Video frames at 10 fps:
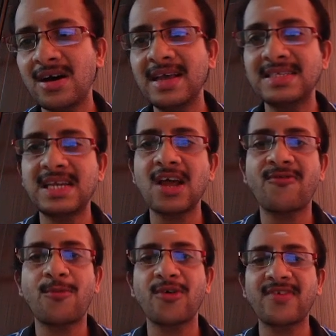instead
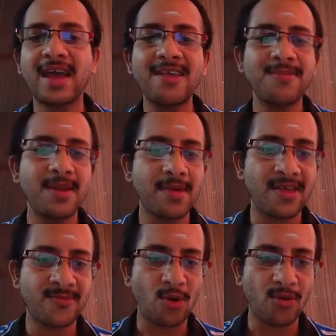of posing as
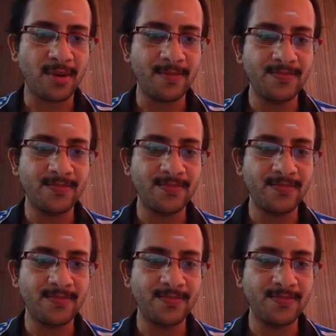minimize problem.